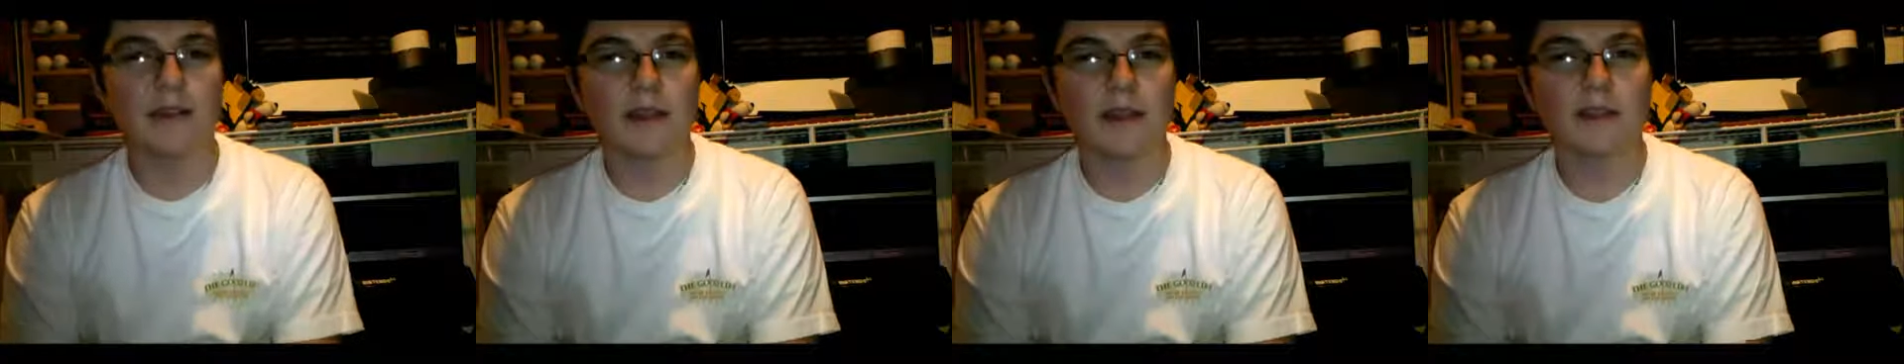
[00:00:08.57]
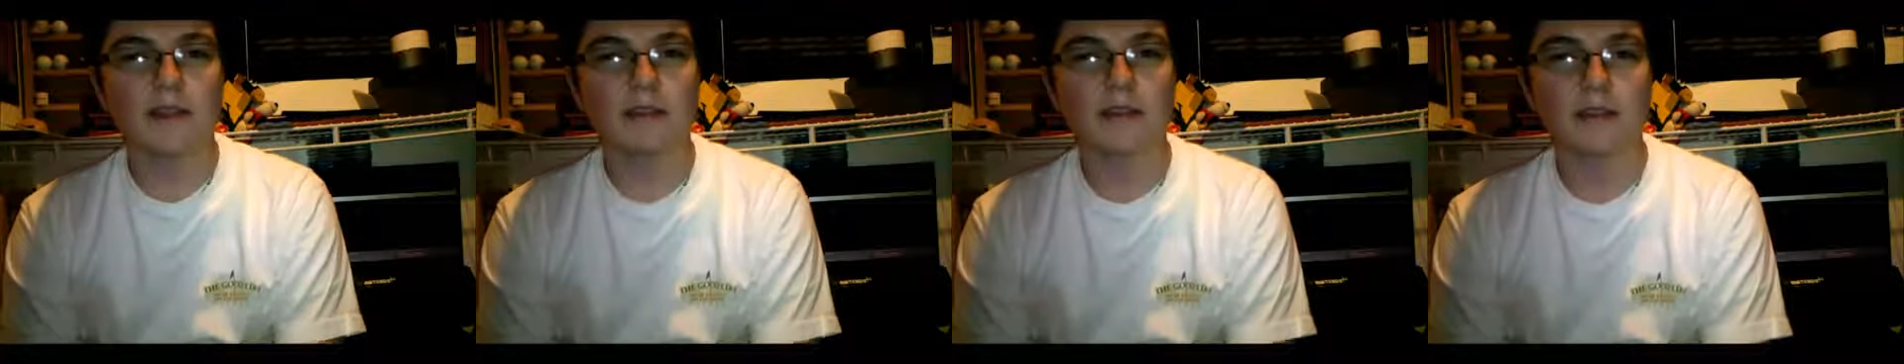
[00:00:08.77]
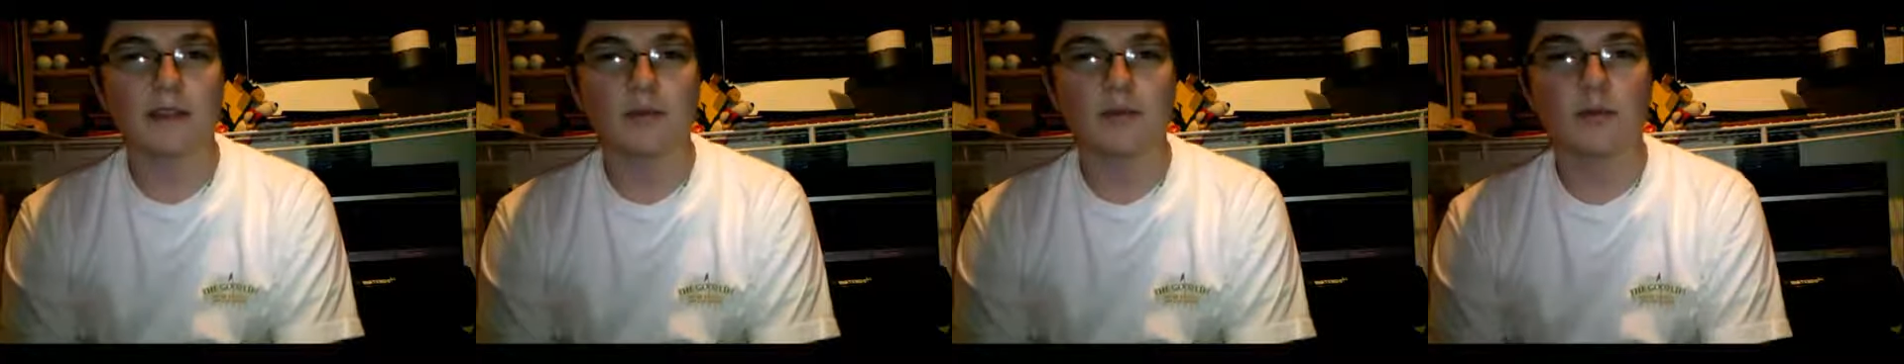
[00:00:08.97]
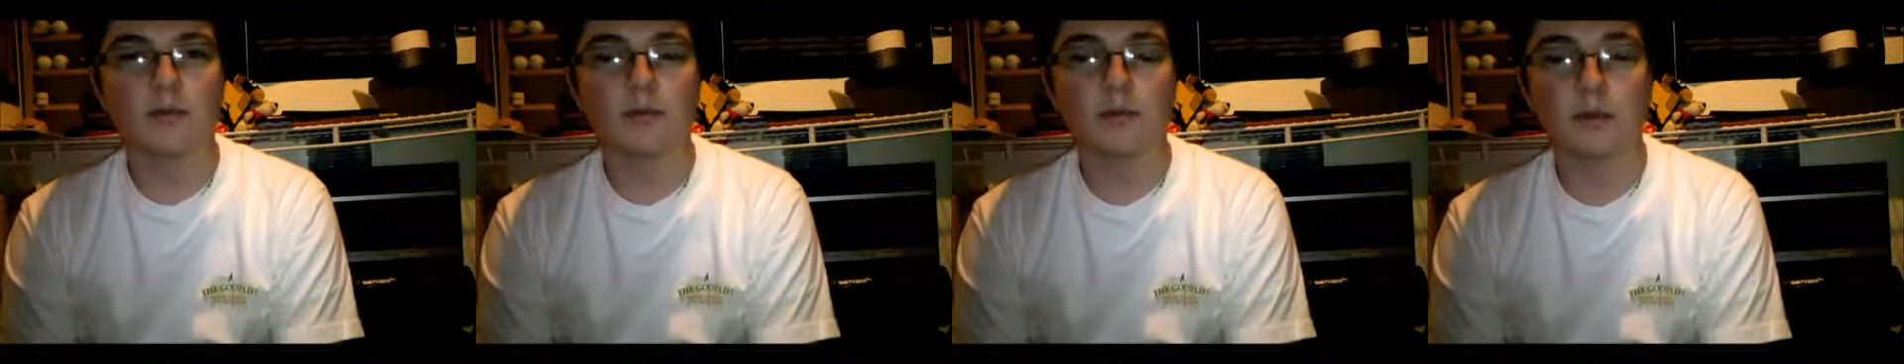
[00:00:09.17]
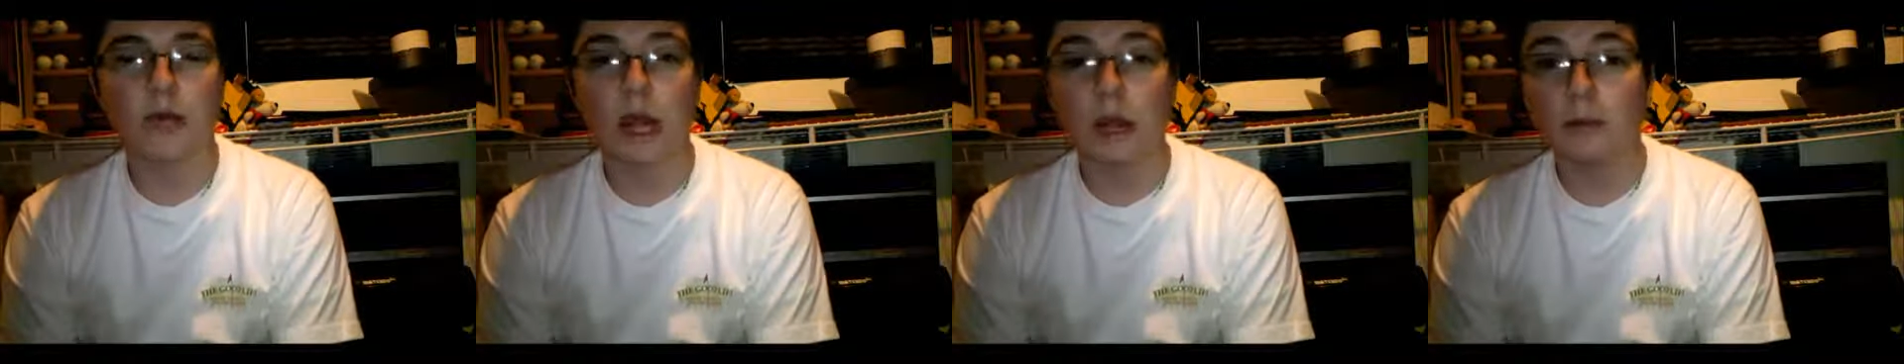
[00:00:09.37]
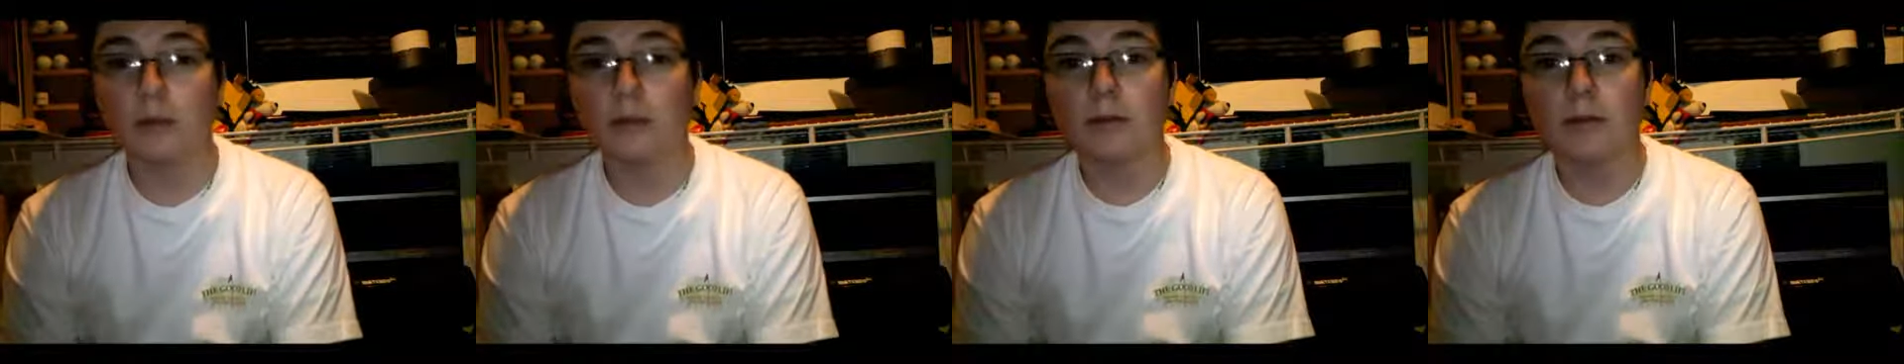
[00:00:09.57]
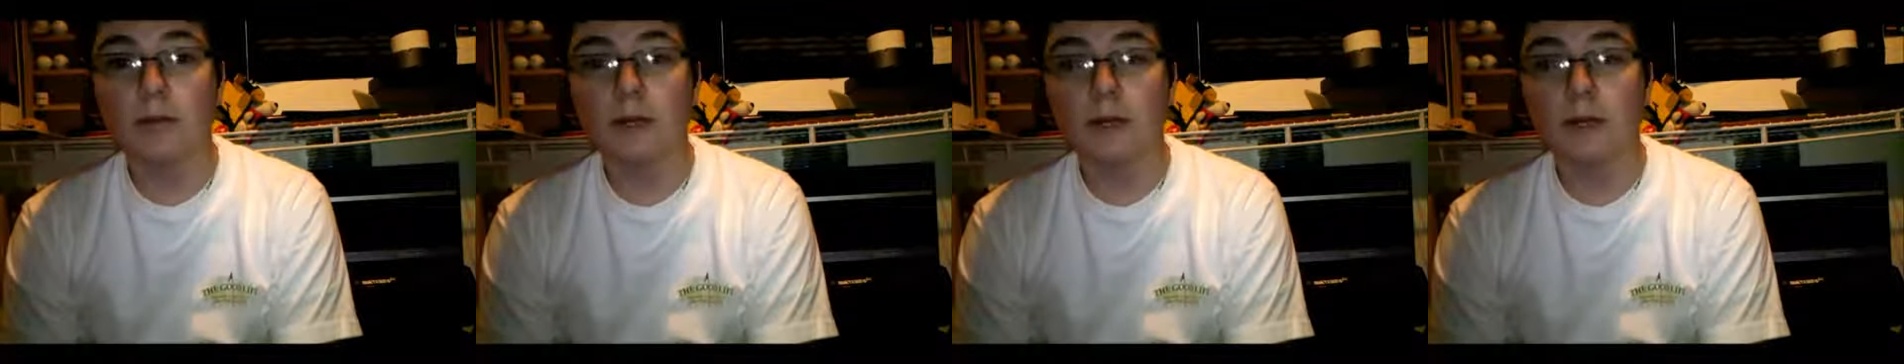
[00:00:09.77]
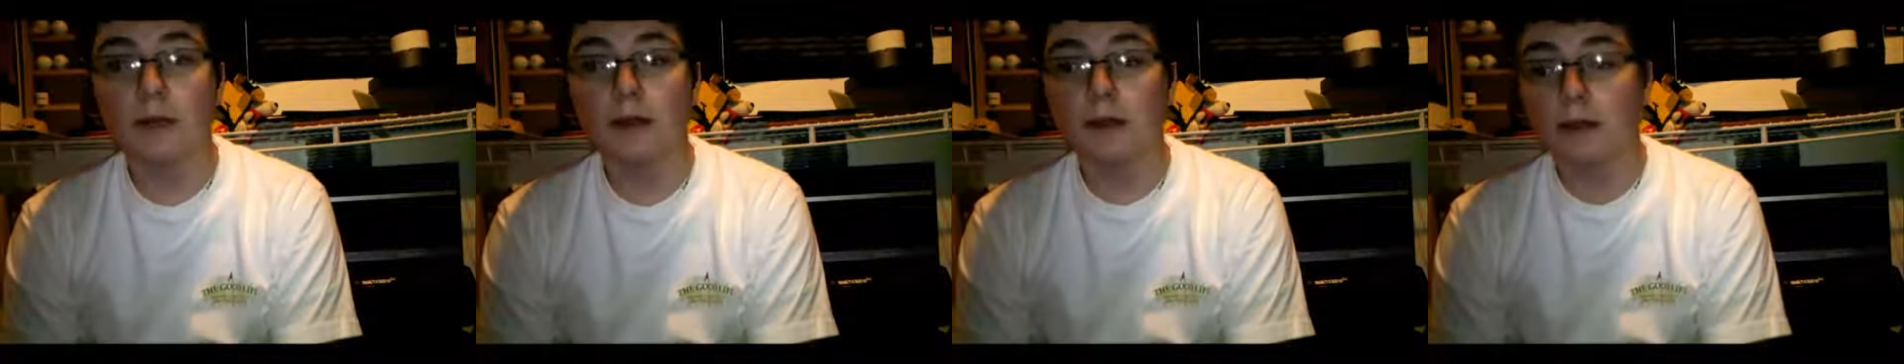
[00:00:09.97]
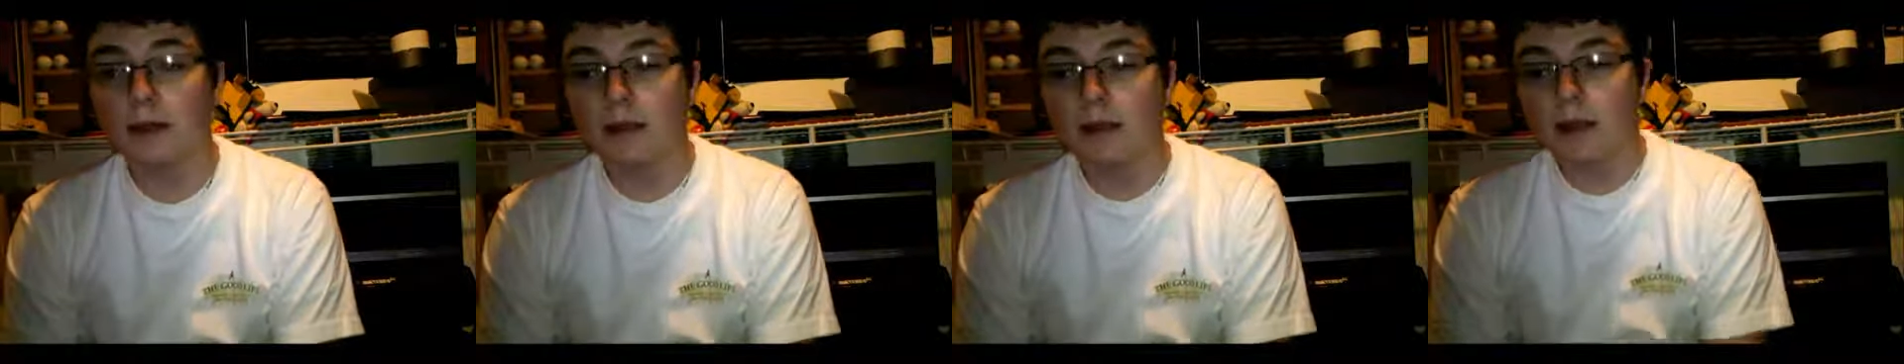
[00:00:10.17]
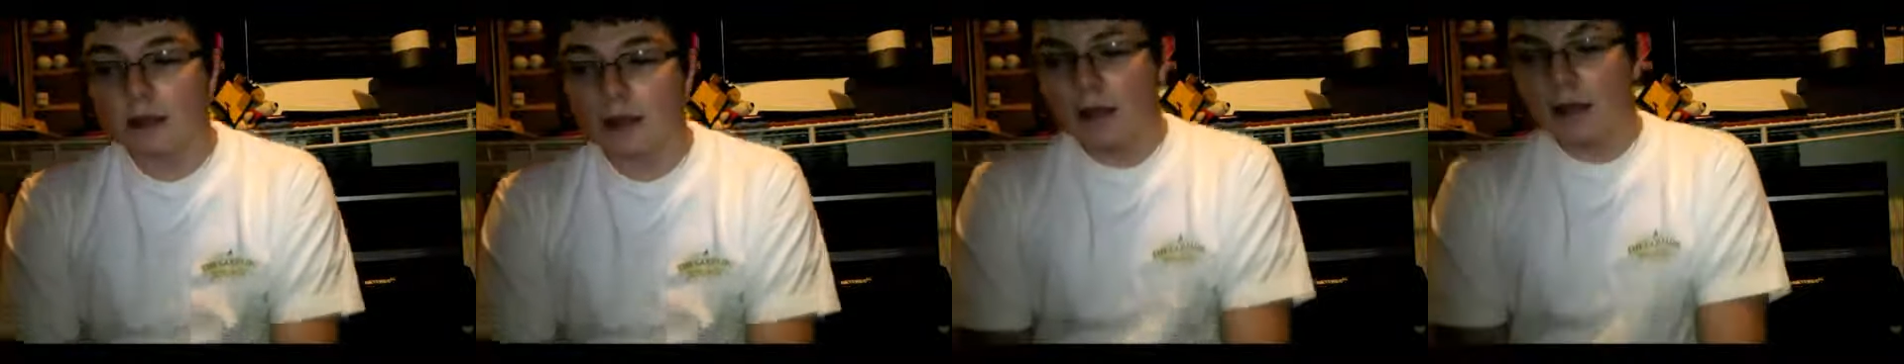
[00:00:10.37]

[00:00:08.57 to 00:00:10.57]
I think this is probably